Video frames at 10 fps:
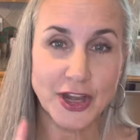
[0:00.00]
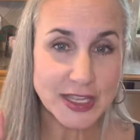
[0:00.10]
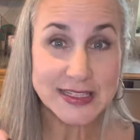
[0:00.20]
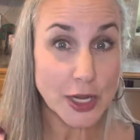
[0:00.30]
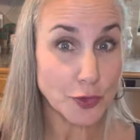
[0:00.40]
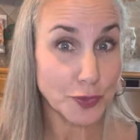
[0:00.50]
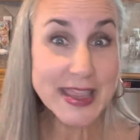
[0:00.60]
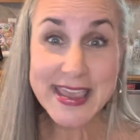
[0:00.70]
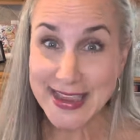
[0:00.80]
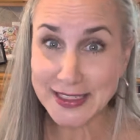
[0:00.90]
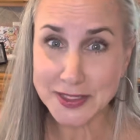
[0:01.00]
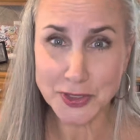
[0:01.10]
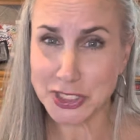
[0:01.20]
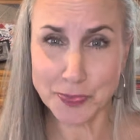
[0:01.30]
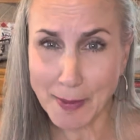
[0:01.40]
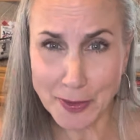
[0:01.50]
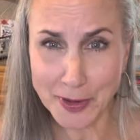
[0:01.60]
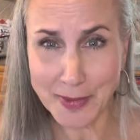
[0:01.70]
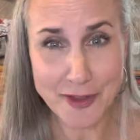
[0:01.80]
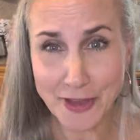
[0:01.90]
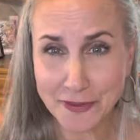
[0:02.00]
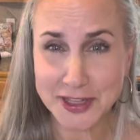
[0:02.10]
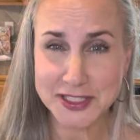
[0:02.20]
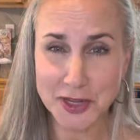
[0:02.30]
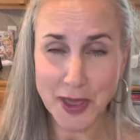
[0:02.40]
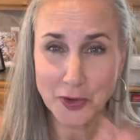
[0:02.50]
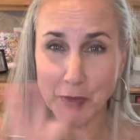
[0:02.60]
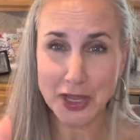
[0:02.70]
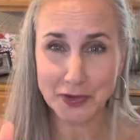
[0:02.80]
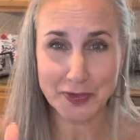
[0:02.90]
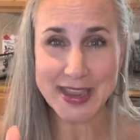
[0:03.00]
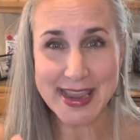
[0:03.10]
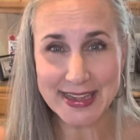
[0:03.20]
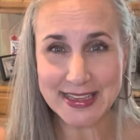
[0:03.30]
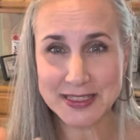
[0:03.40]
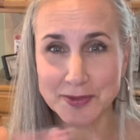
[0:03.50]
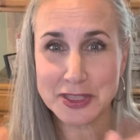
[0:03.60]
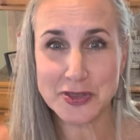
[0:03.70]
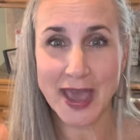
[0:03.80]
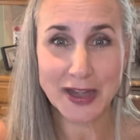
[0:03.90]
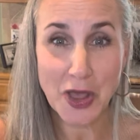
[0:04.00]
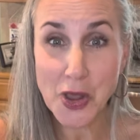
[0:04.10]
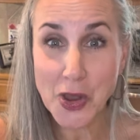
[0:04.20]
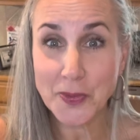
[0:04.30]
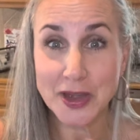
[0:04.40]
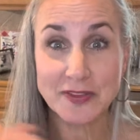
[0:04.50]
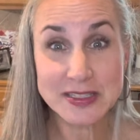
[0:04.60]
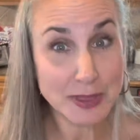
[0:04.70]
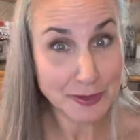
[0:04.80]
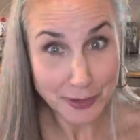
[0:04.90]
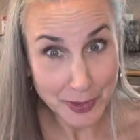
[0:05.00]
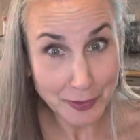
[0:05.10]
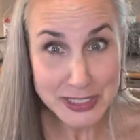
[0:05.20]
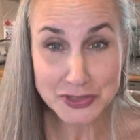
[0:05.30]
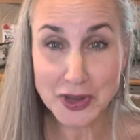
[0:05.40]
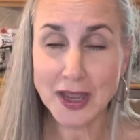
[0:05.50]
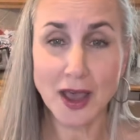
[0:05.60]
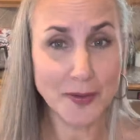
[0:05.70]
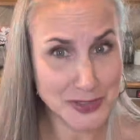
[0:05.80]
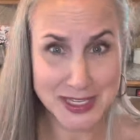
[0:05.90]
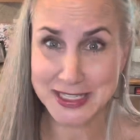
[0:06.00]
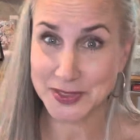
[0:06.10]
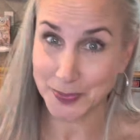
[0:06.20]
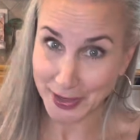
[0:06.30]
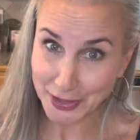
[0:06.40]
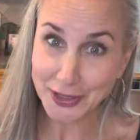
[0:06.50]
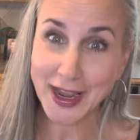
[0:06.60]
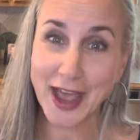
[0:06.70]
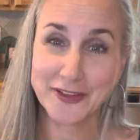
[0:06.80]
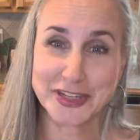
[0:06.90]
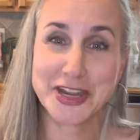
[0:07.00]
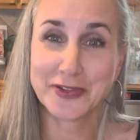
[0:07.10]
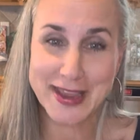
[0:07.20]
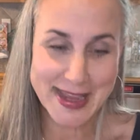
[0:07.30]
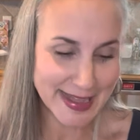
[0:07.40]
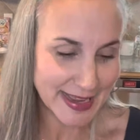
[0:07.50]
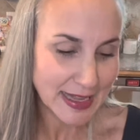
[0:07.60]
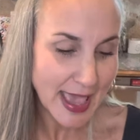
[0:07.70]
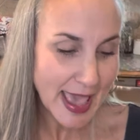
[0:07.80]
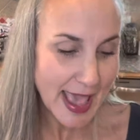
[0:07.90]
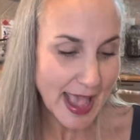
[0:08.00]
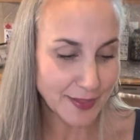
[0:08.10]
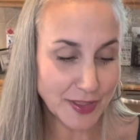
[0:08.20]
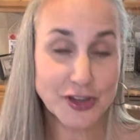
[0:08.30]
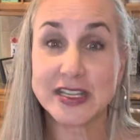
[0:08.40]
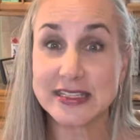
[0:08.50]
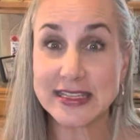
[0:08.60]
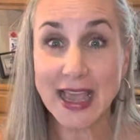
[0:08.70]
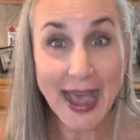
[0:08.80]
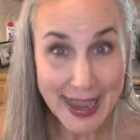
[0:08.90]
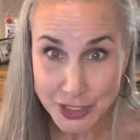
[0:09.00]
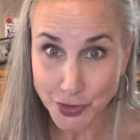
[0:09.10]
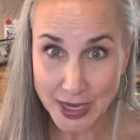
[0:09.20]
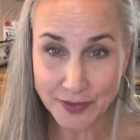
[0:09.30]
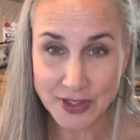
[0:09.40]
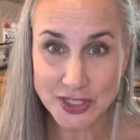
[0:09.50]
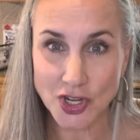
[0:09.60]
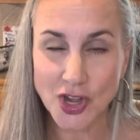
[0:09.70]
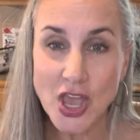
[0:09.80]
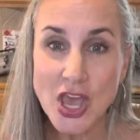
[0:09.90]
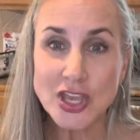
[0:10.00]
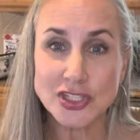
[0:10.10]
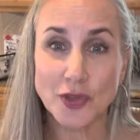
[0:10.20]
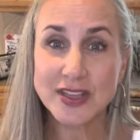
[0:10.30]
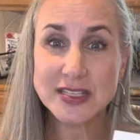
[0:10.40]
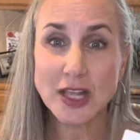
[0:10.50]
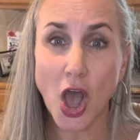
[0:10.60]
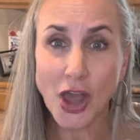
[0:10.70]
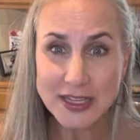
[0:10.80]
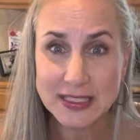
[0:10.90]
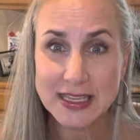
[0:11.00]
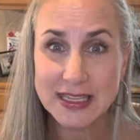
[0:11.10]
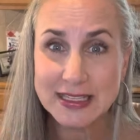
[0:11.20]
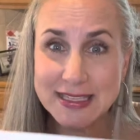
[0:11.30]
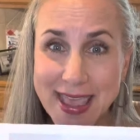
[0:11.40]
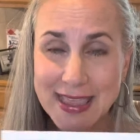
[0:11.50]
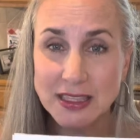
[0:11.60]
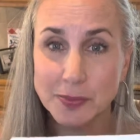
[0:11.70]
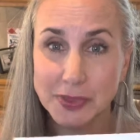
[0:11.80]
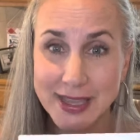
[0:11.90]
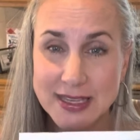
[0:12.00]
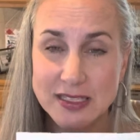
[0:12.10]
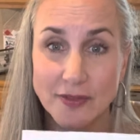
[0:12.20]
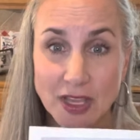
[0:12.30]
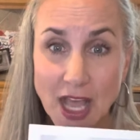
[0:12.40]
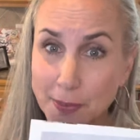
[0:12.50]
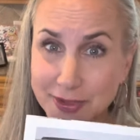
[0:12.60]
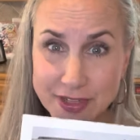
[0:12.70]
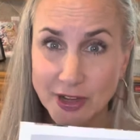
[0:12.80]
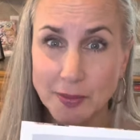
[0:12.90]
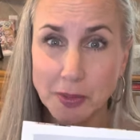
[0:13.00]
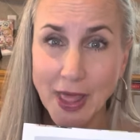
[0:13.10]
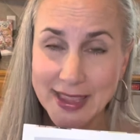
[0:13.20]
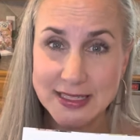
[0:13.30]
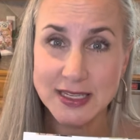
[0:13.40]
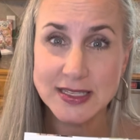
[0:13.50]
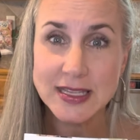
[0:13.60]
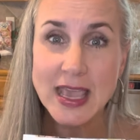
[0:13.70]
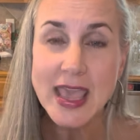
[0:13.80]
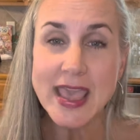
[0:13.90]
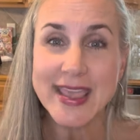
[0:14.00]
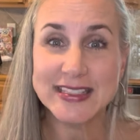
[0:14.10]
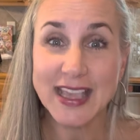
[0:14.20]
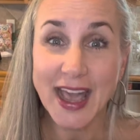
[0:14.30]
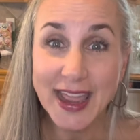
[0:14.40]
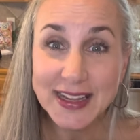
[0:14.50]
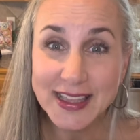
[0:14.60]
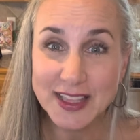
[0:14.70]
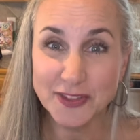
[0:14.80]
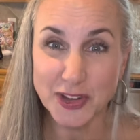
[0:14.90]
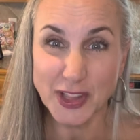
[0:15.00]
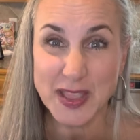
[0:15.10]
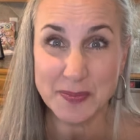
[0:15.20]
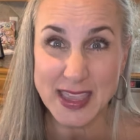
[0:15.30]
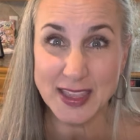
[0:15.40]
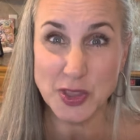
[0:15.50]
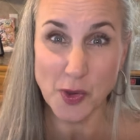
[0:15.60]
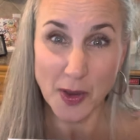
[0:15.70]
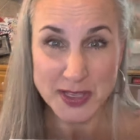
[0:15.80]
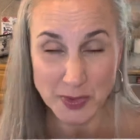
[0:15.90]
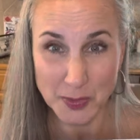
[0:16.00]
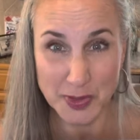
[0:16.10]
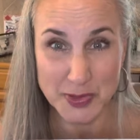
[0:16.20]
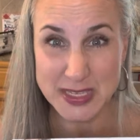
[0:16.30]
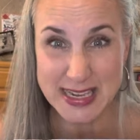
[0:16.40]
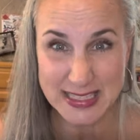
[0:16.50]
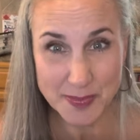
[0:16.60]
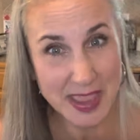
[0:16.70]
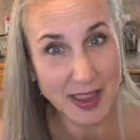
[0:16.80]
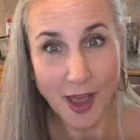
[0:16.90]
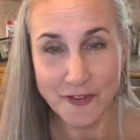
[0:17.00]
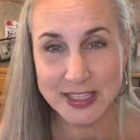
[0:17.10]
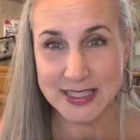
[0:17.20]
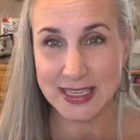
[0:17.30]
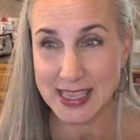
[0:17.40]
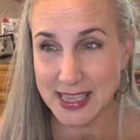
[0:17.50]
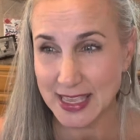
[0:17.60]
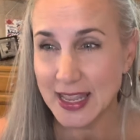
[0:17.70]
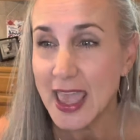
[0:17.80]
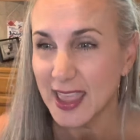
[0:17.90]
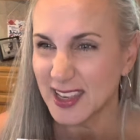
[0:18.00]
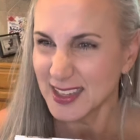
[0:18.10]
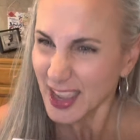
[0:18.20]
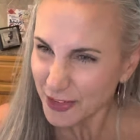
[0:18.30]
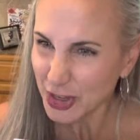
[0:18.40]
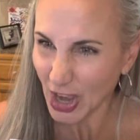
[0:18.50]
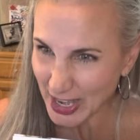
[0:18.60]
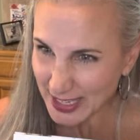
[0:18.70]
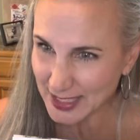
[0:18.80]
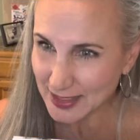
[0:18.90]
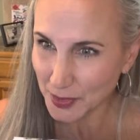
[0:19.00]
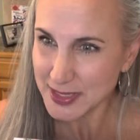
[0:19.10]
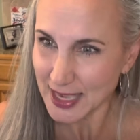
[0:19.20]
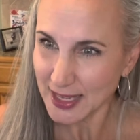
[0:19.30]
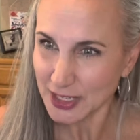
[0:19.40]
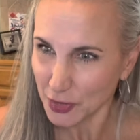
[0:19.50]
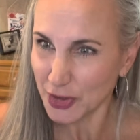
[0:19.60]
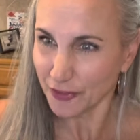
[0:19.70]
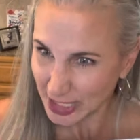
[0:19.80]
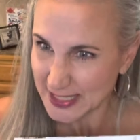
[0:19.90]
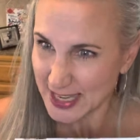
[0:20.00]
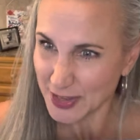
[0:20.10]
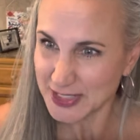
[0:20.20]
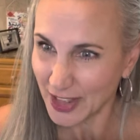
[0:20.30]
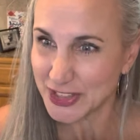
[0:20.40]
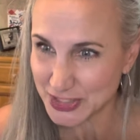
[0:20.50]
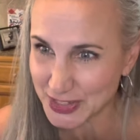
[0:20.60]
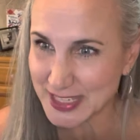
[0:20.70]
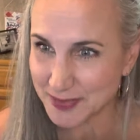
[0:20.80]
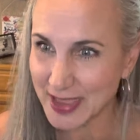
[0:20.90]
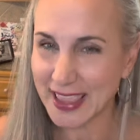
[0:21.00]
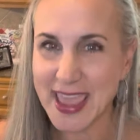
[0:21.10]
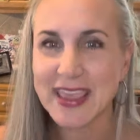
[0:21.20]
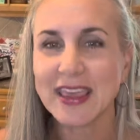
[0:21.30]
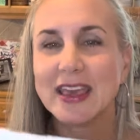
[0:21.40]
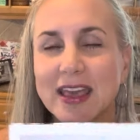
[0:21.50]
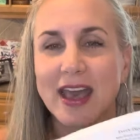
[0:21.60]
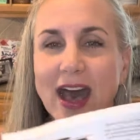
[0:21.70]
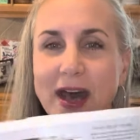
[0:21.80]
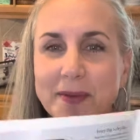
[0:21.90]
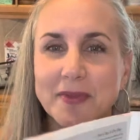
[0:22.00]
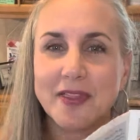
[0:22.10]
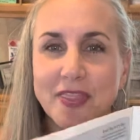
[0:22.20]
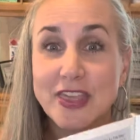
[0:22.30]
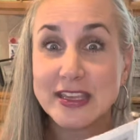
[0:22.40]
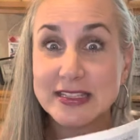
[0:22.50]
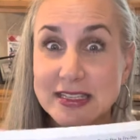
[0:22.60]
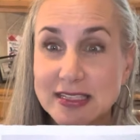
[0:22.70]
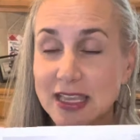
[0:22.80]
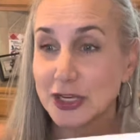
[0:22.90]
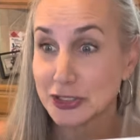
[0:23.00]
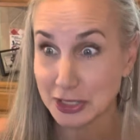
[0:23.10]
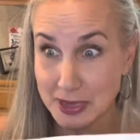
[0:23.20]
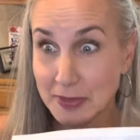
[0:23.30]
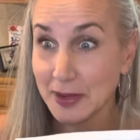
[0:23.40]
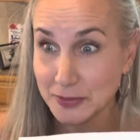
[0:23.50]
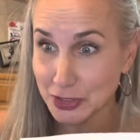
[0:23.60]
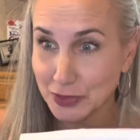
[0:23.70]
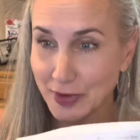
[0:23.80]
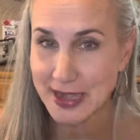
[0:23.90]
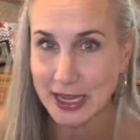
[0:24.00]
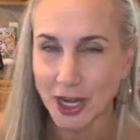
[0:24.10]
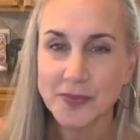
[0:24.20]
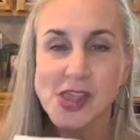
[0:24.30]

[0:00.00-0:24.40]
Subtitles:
is a reheat, which is probably one of my favorites. No matter what you're reheating, something you had at home or even something from the restaurant almost tastes better after you reheat it. And then there's a dehydrate feature. So this honestly can take the place of a couple of different appliances. It's kind of like if you're like me and you always wanted one of those easy bake ovens as a kid, never got it. You always had to go to your friend's house down the street to make a cake. This is like your dream come true right here.